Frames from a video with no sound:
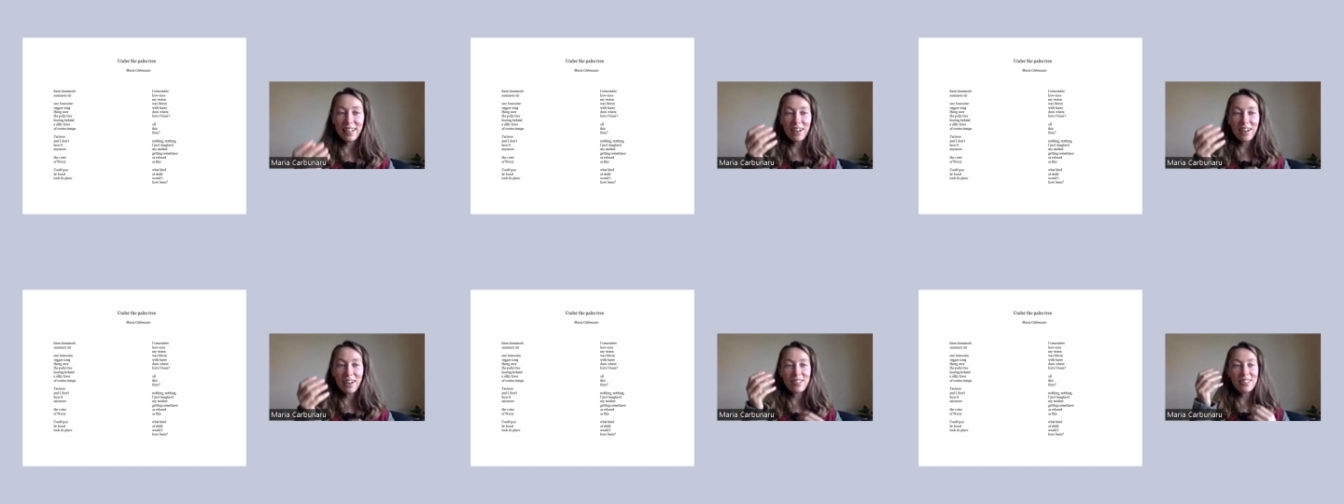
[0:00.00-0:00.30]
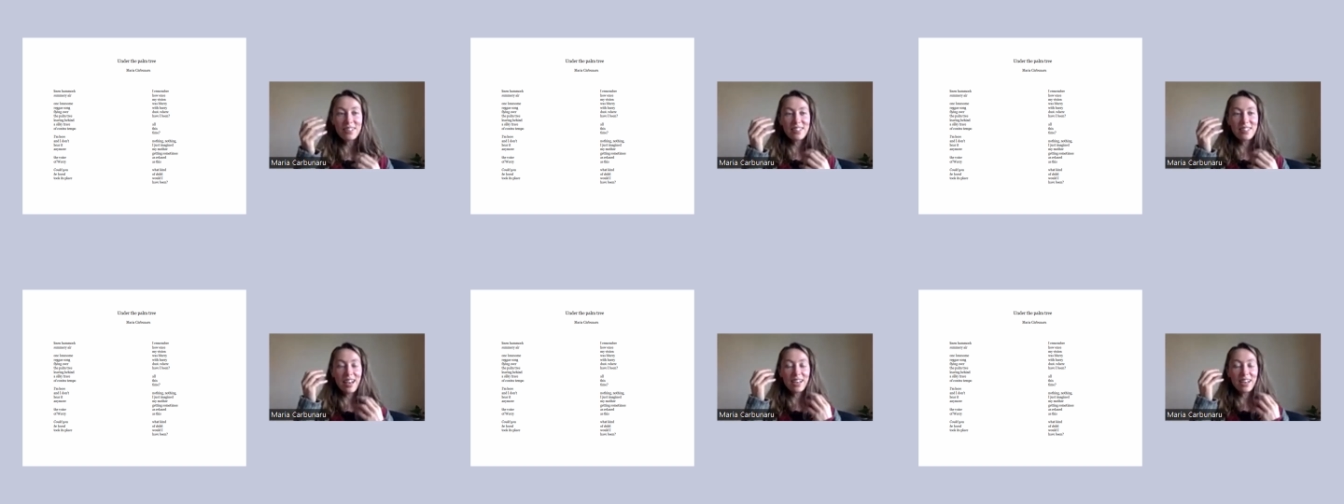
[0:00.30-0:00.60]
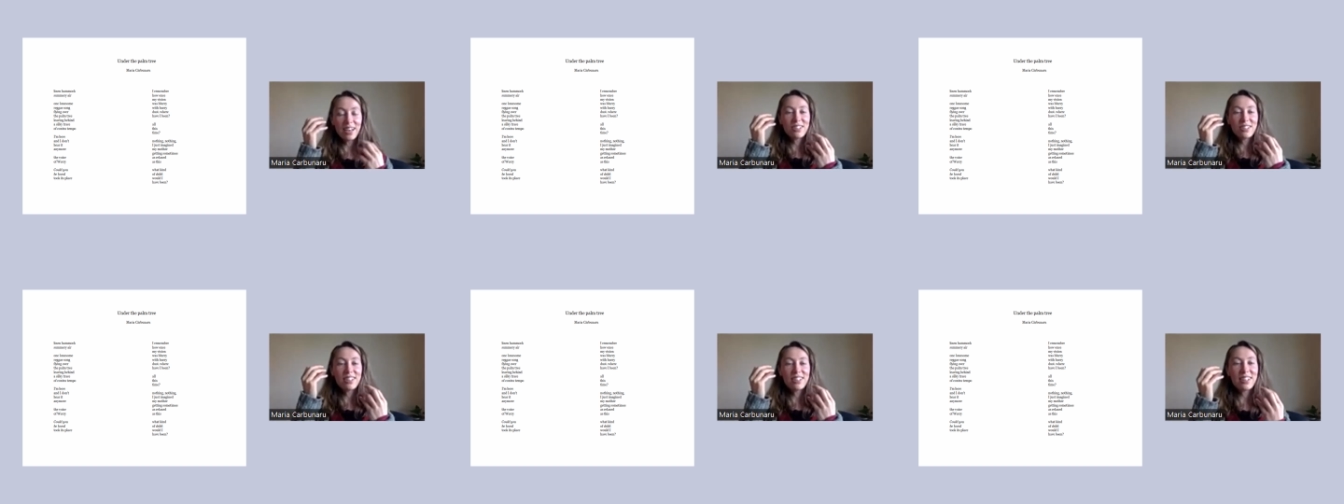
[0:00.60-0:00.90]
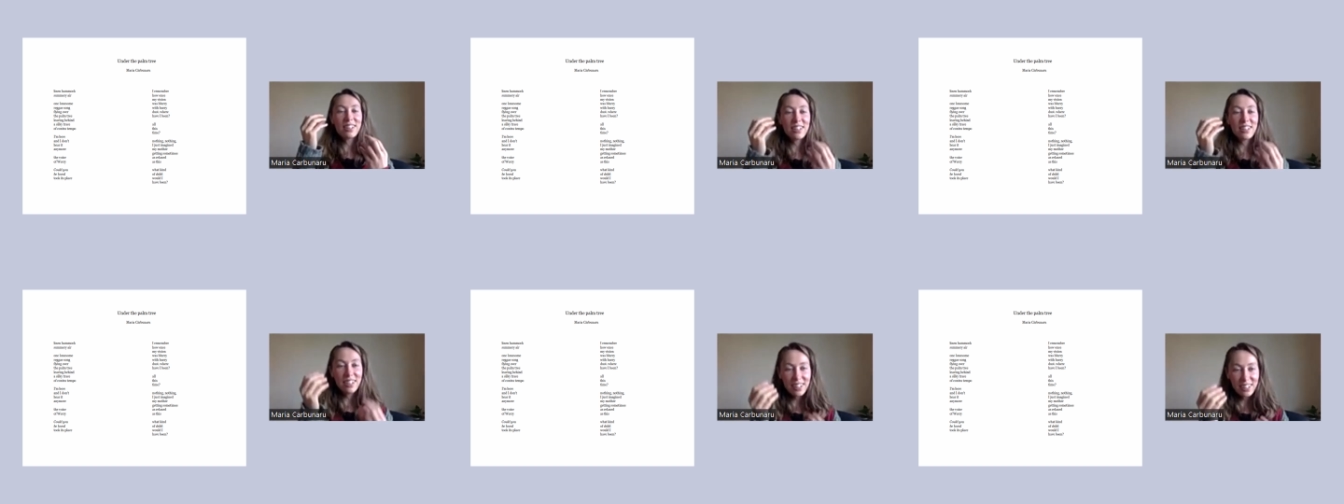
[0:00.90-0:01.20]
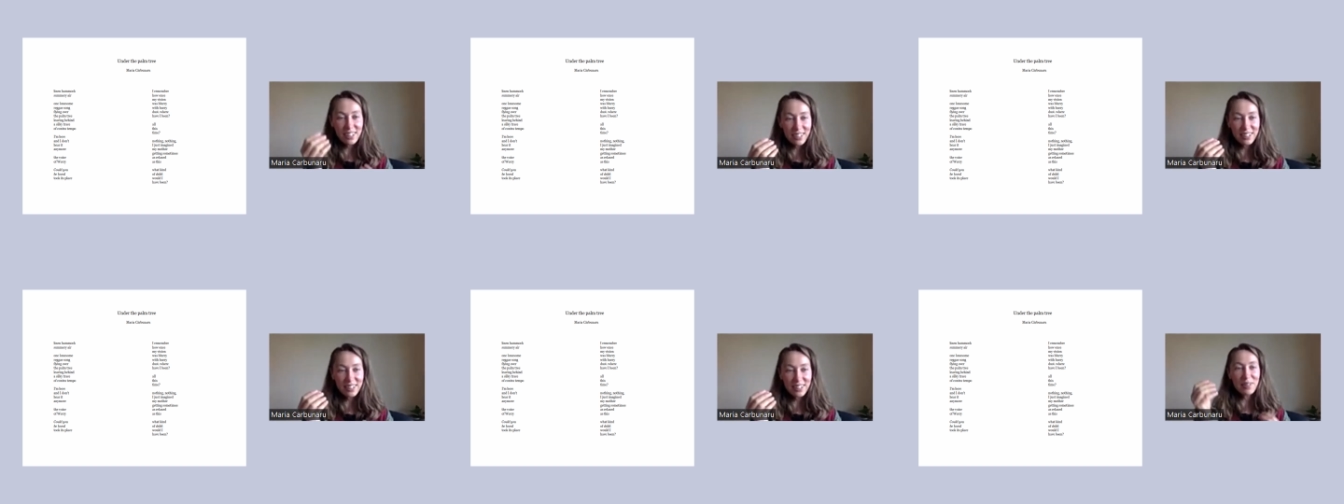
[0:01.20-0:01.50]
I was I could
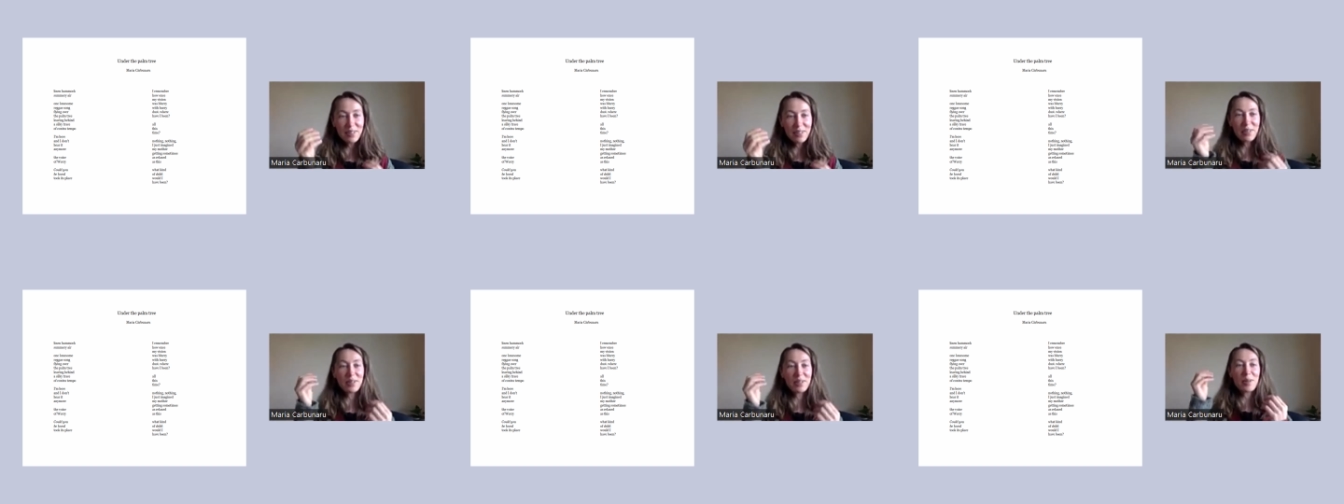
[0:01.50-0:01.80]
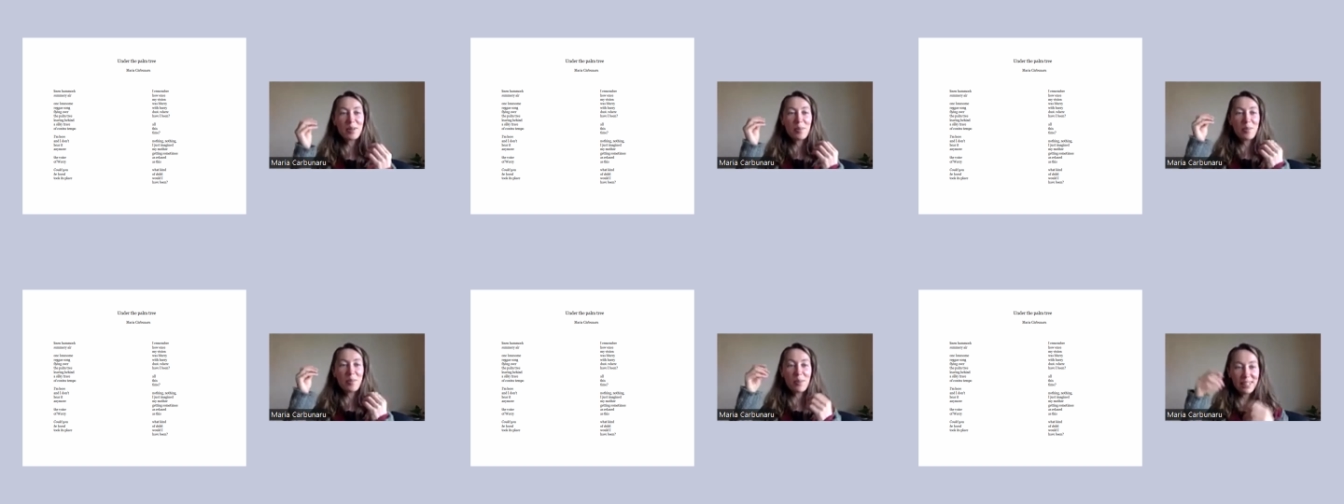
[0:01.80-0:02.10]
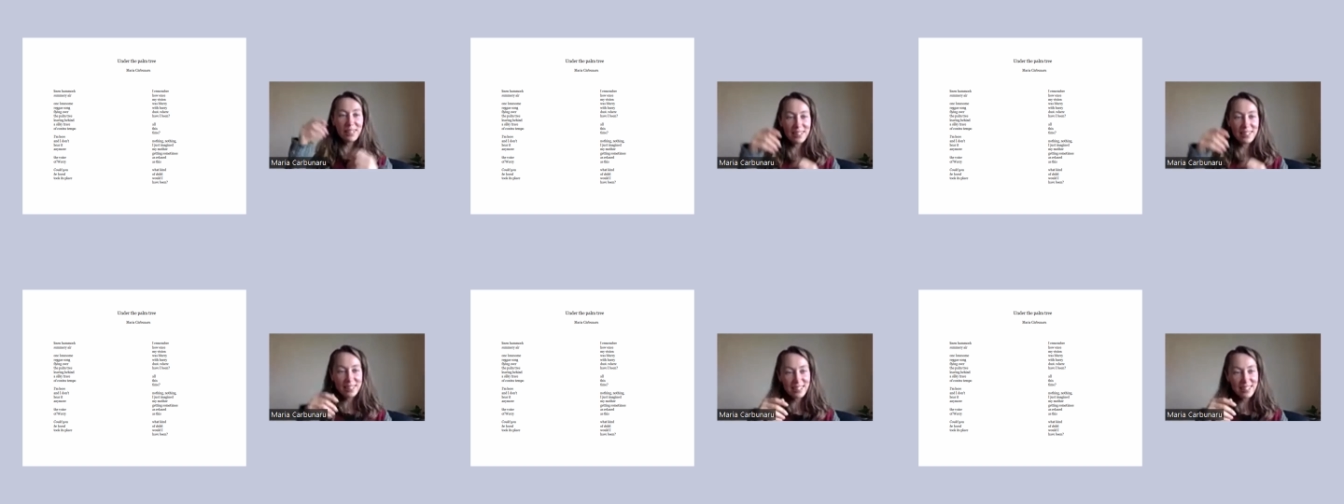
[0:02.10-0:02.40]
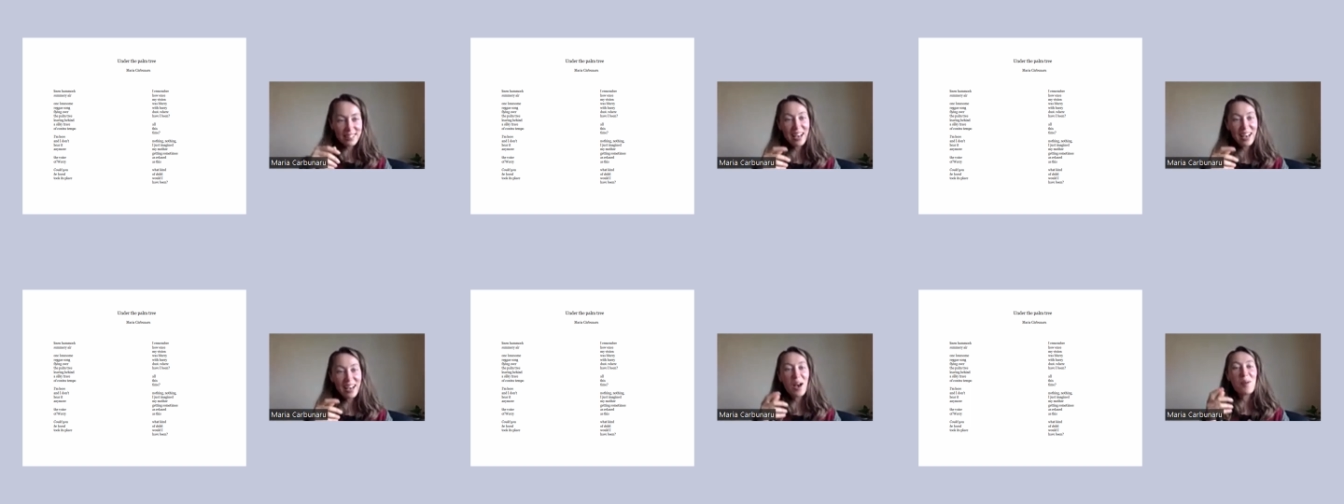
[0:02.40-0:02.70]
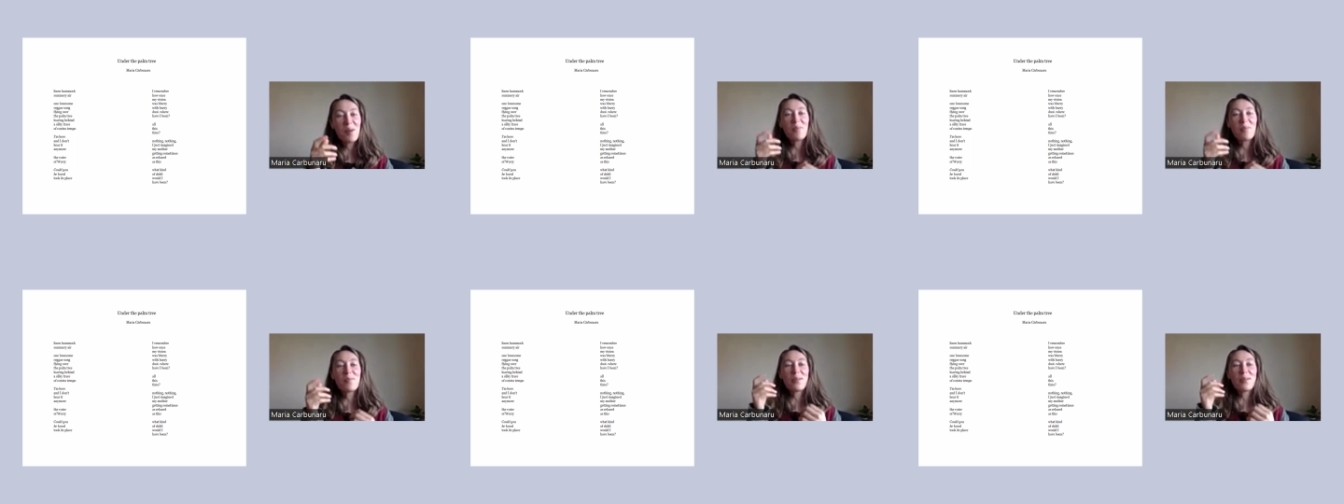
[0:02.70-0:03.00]
hear the the bits, the
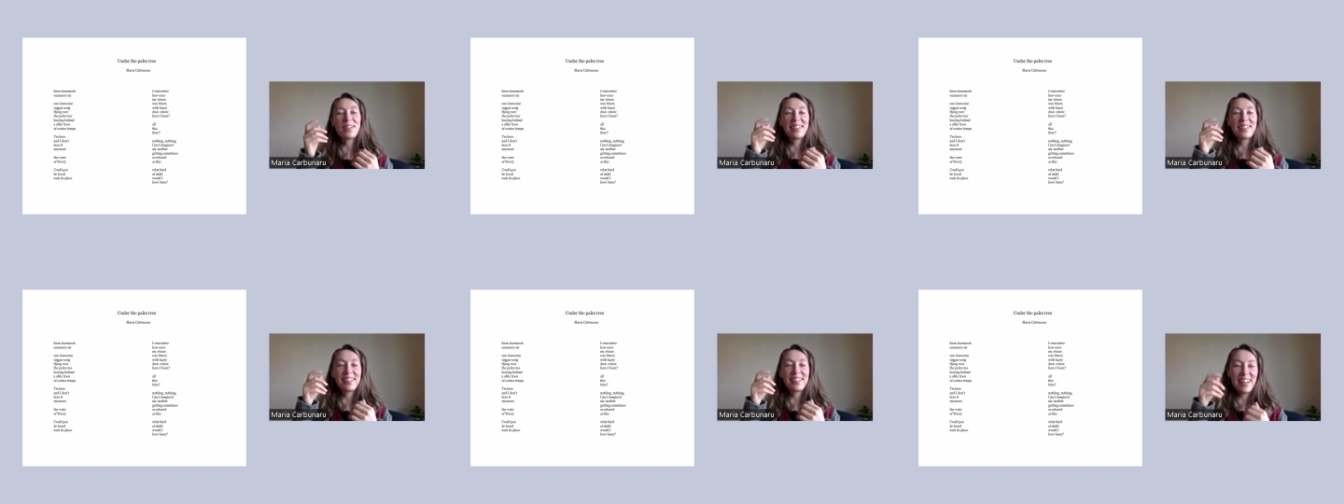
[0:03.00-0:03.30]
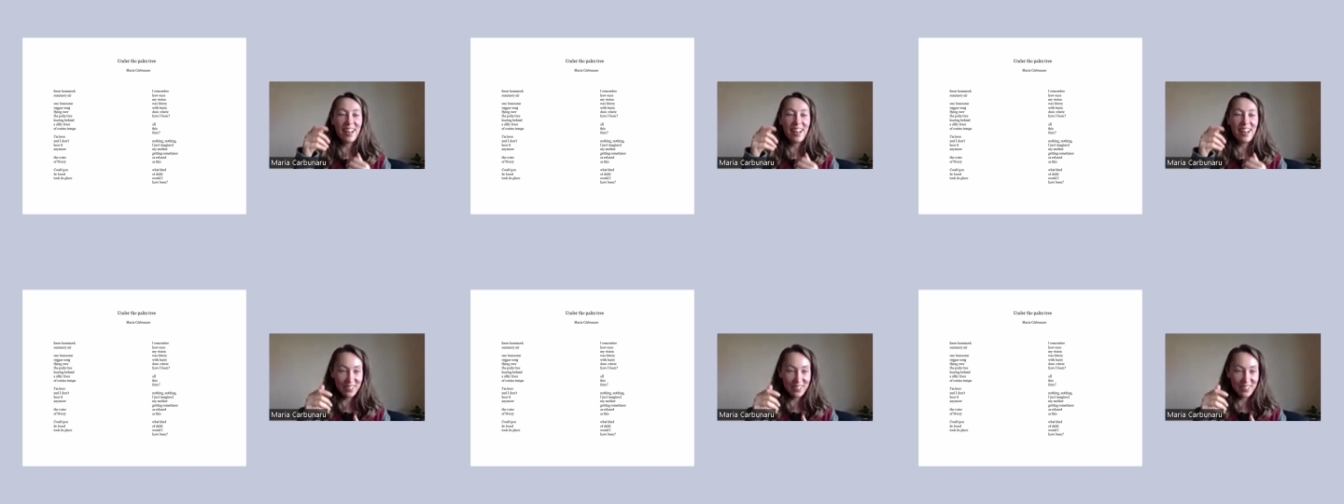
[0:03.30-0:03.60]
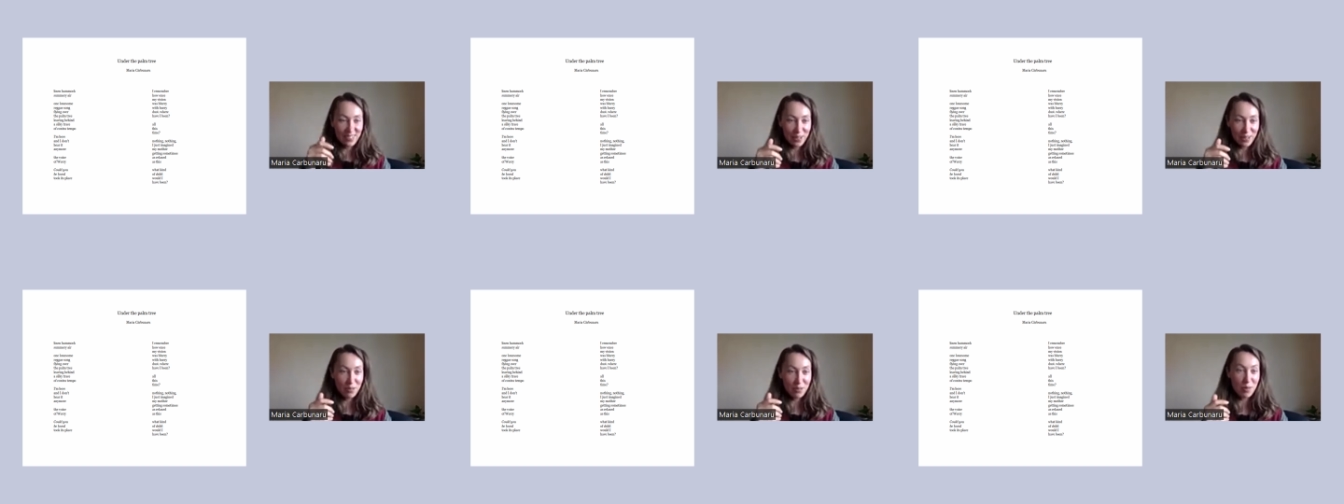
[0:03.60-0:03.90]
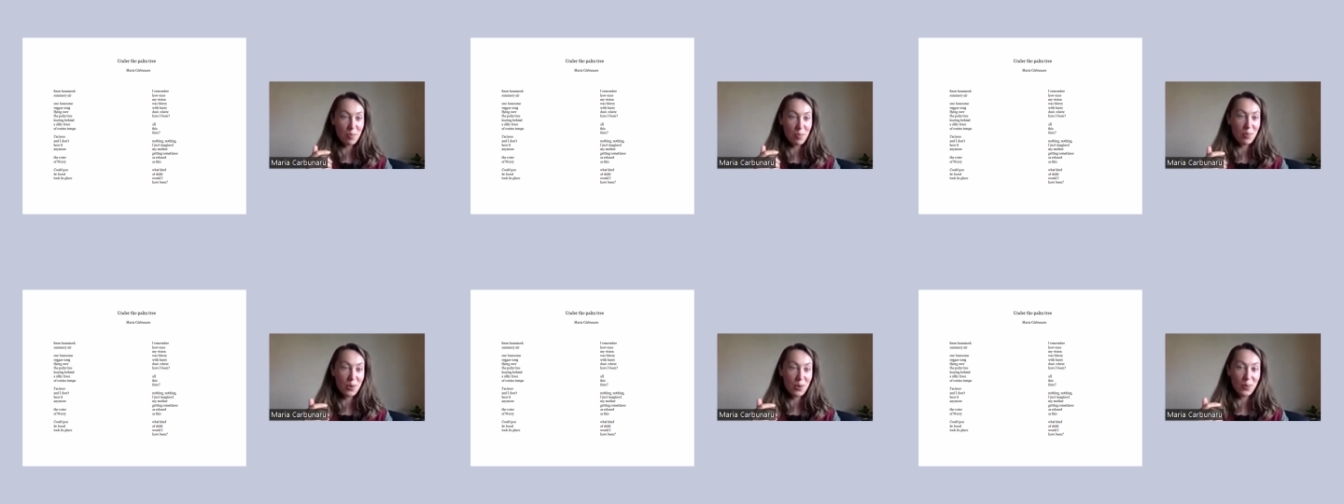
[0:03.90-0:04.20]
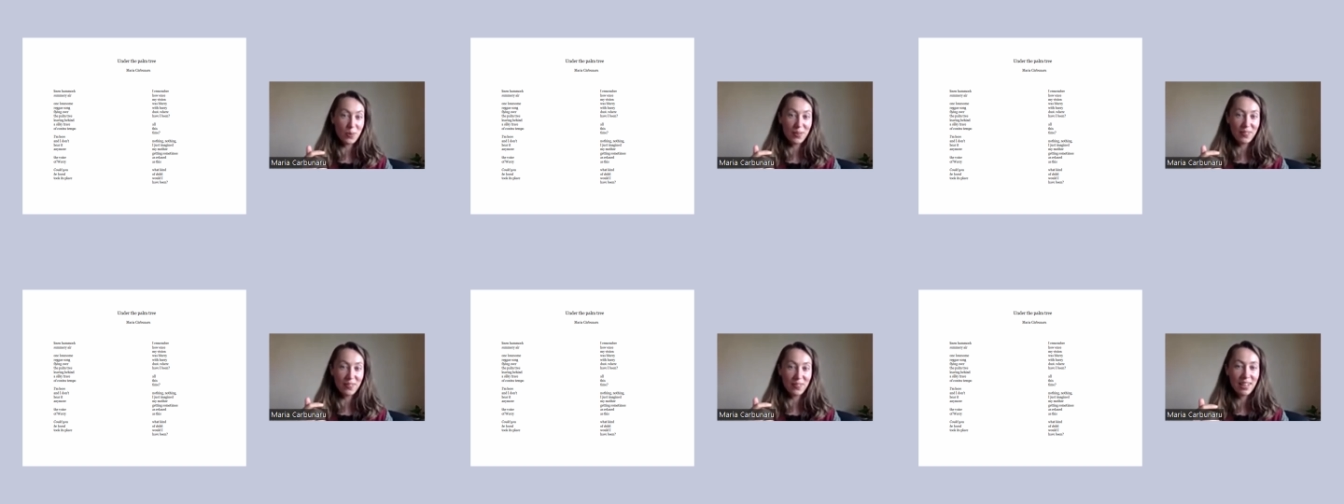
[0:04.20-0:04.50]
up and the down of the
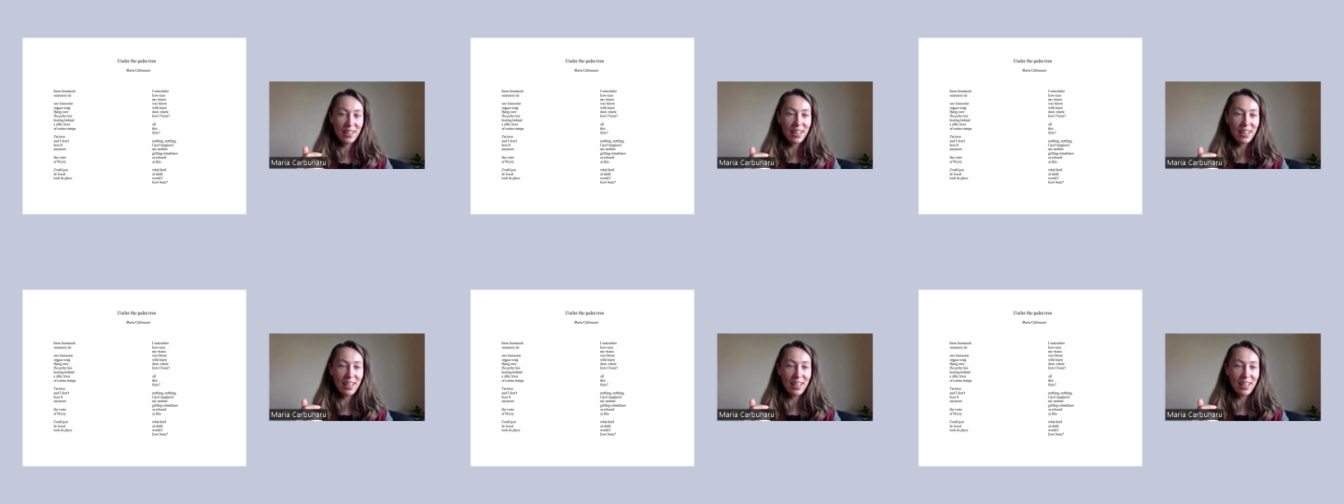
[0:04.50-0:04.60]
poem.